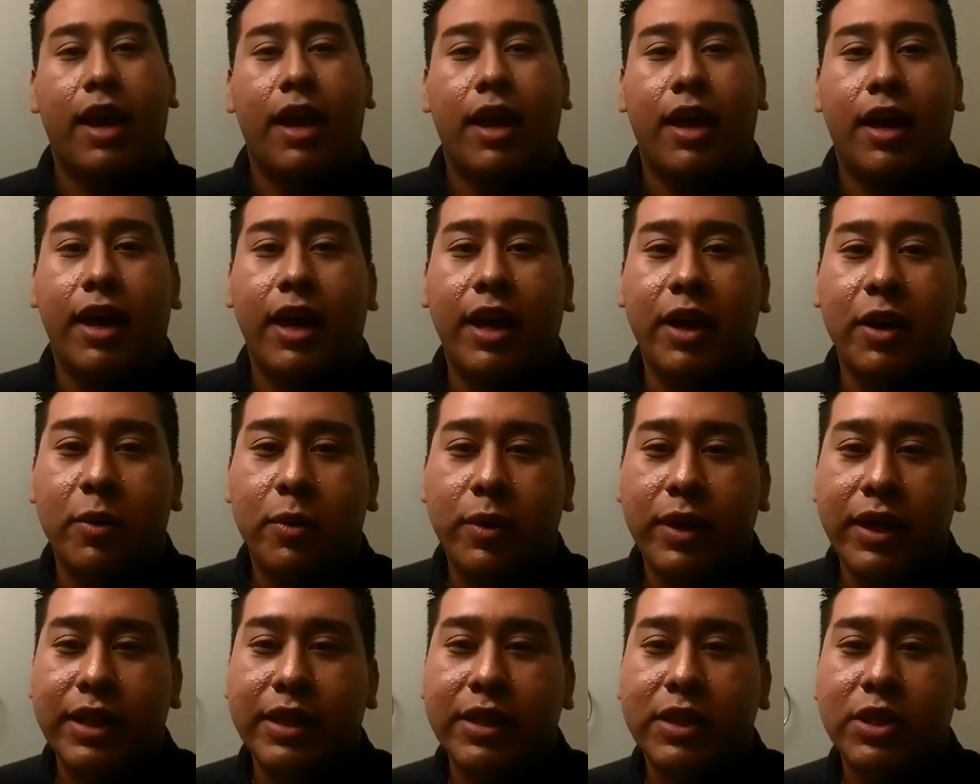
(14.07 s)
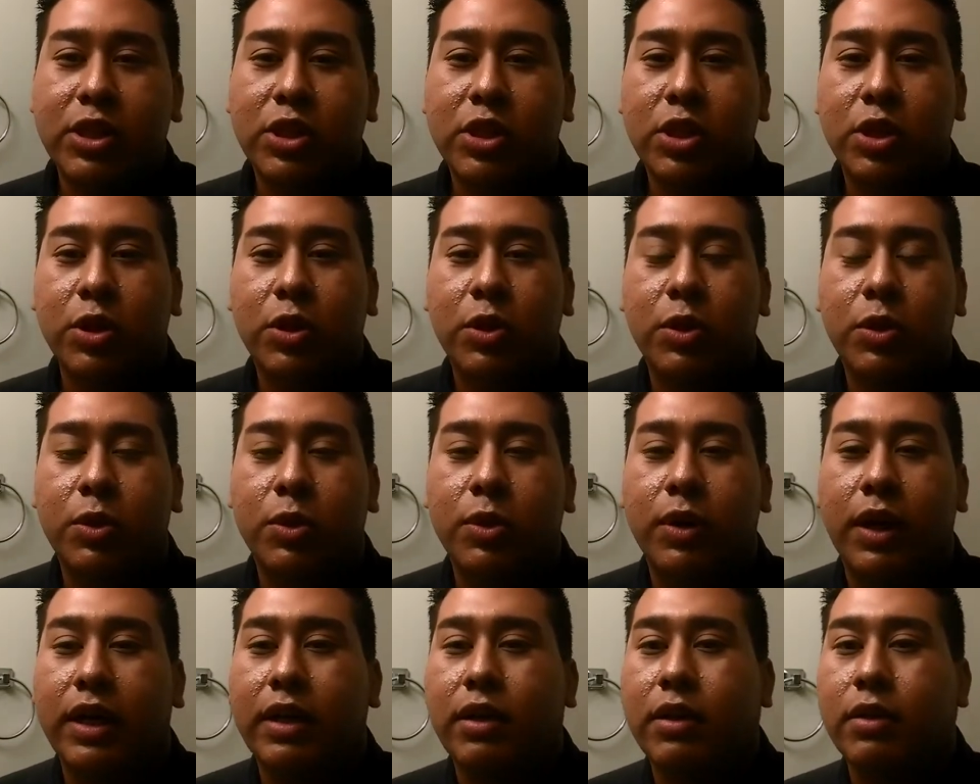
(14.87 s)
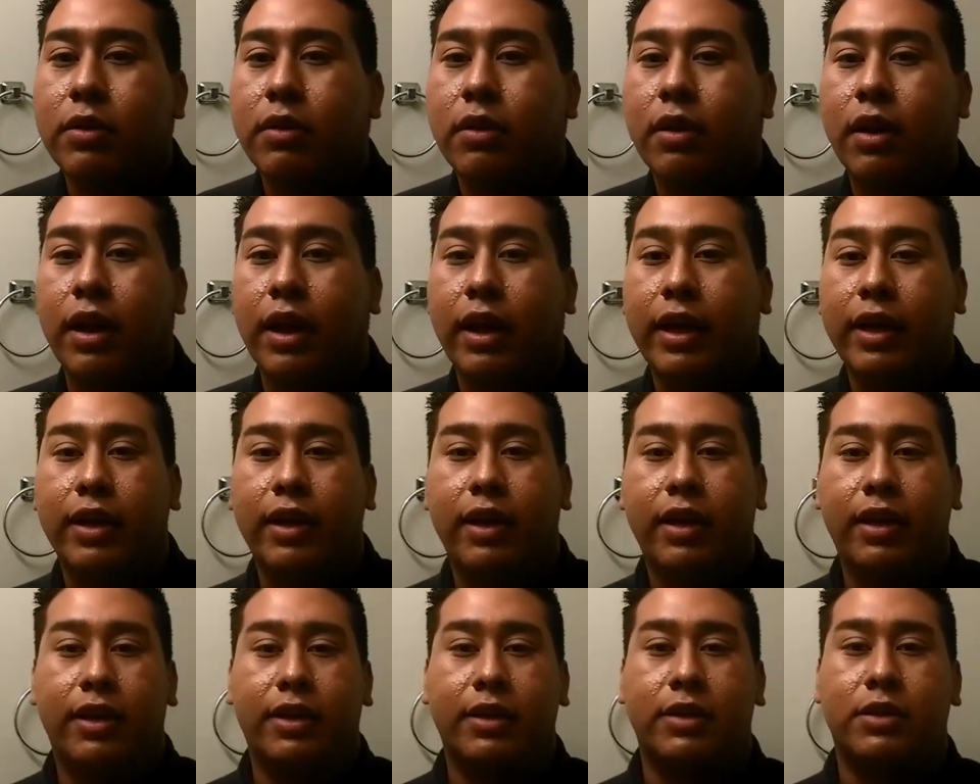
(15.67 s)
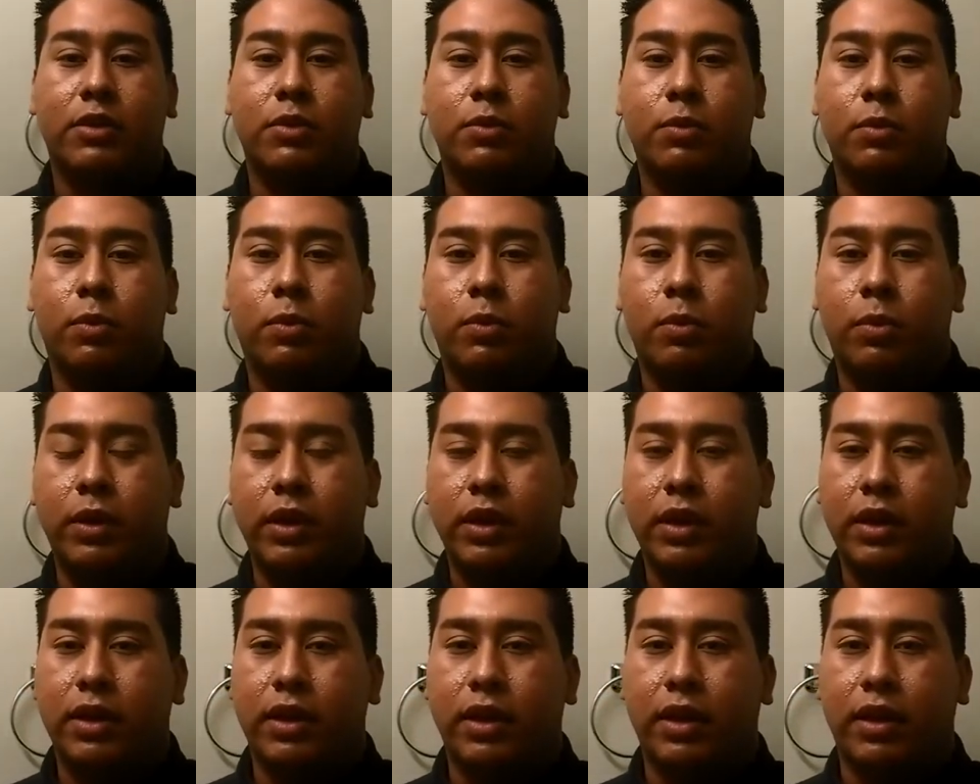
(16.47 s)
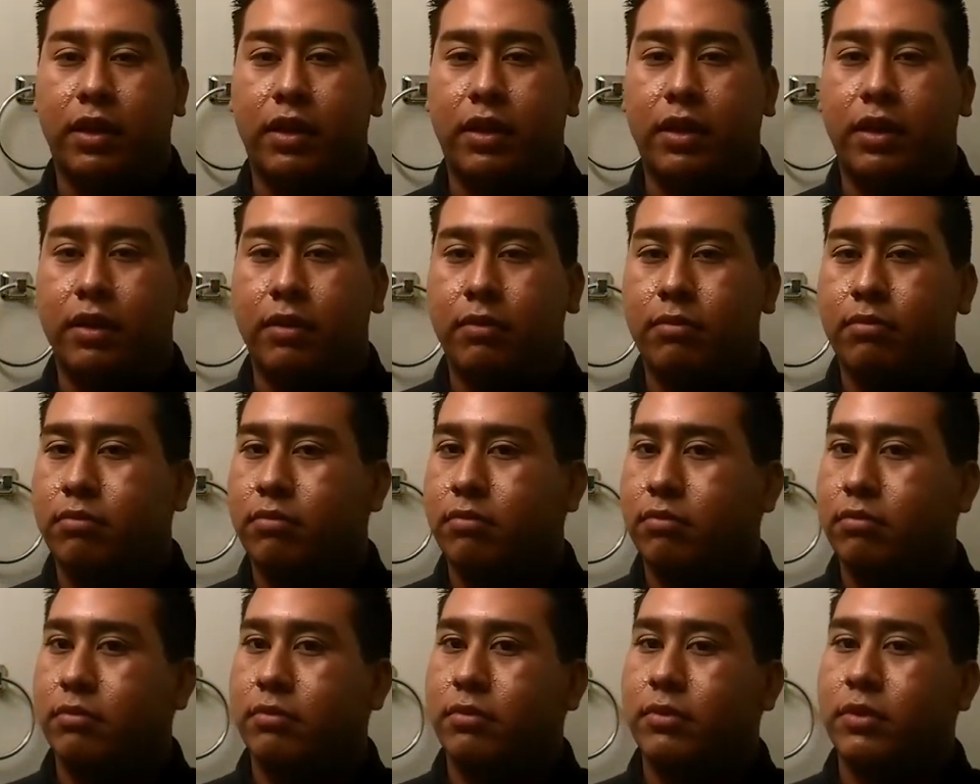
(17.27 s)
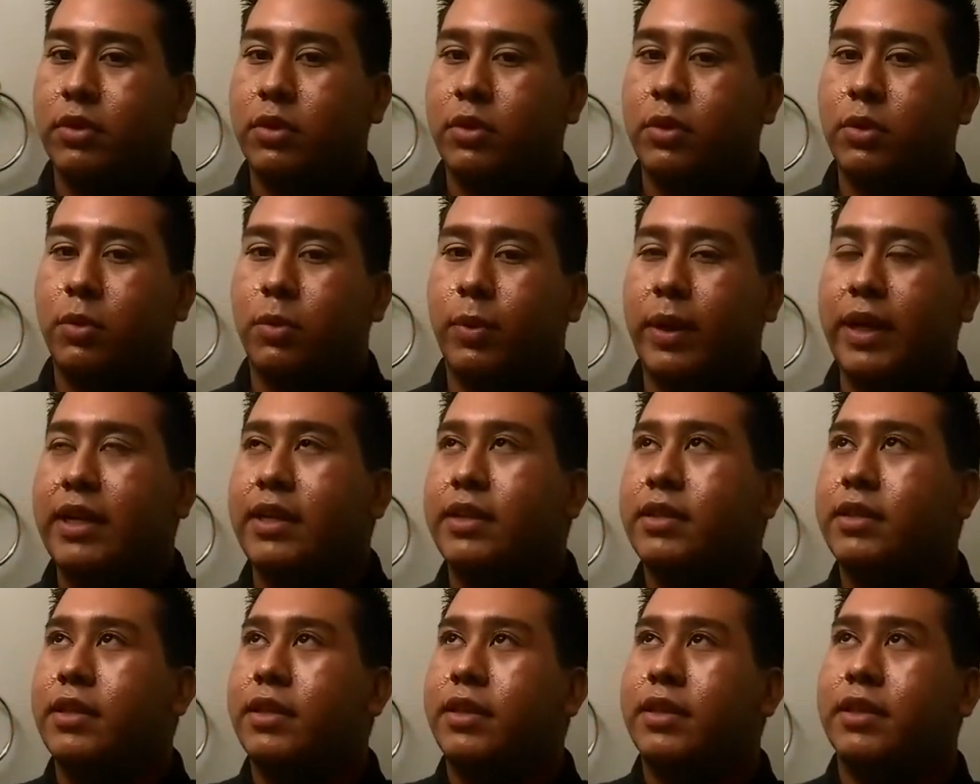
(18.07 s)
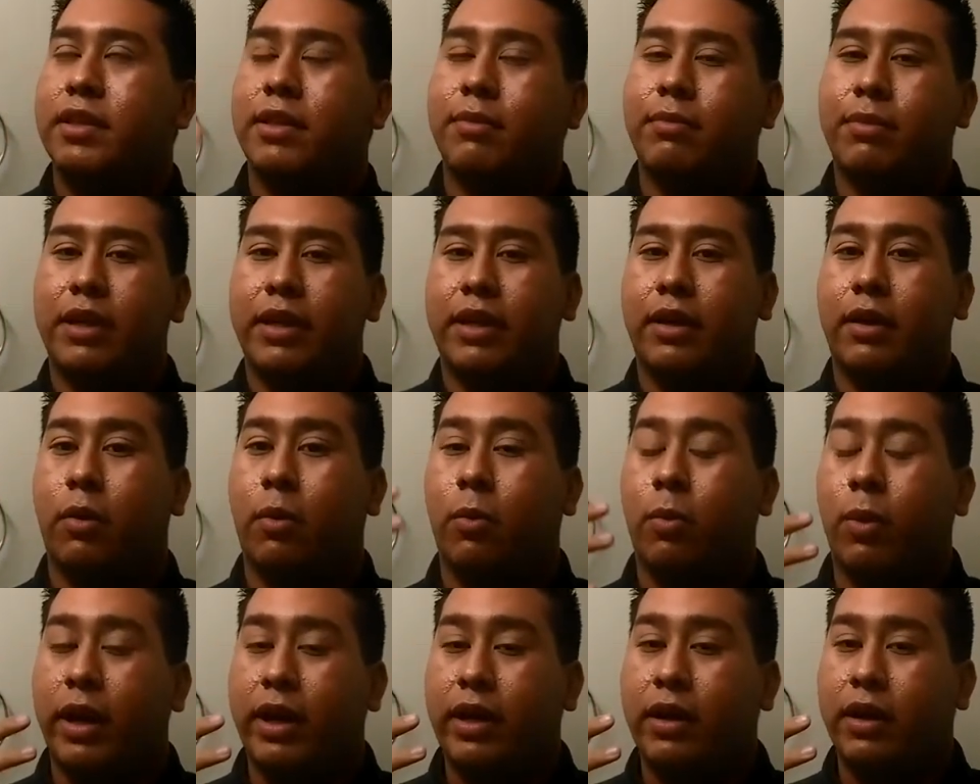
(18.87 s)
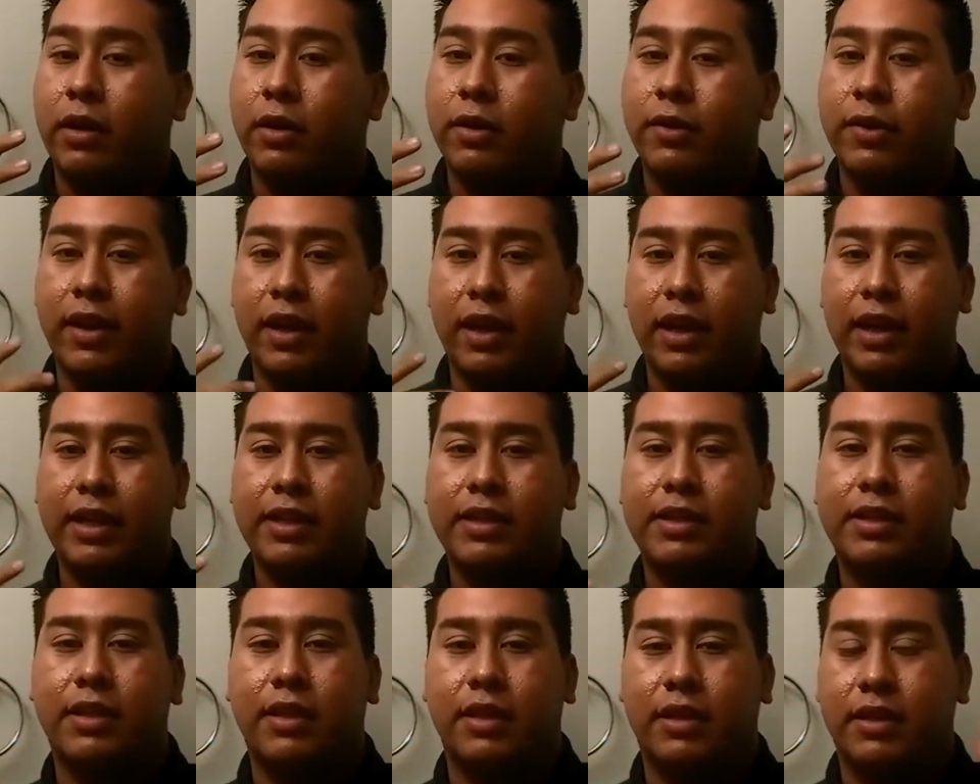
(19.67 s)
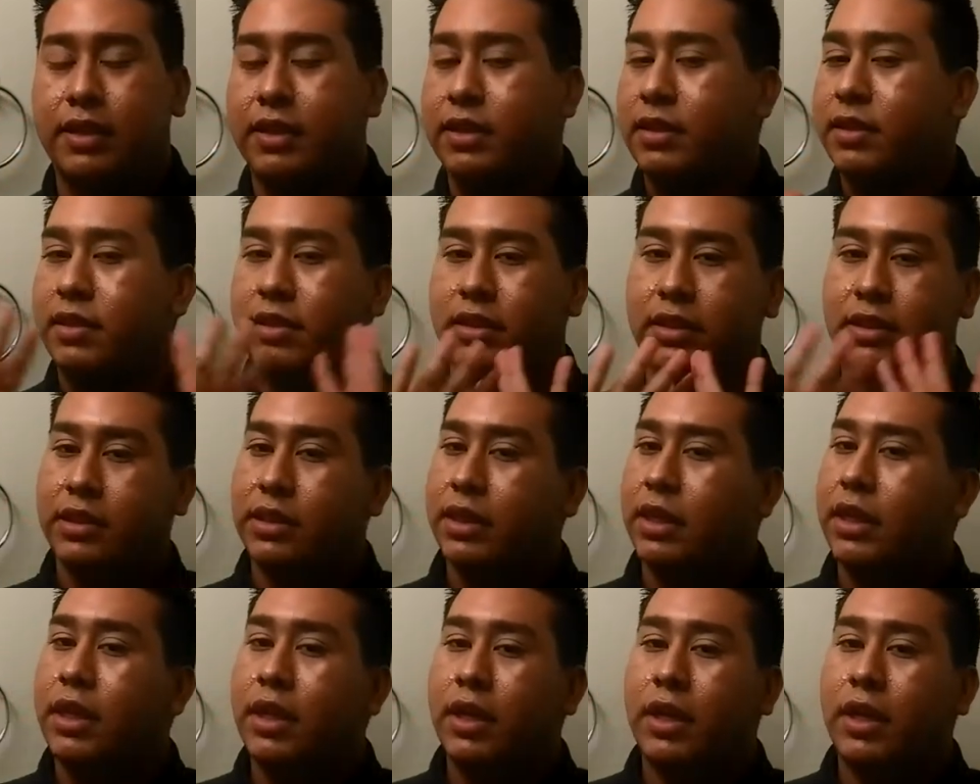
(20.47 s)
Hey queen, so I know the lighting is really like crazy because I'm like right under the lights and like it's just,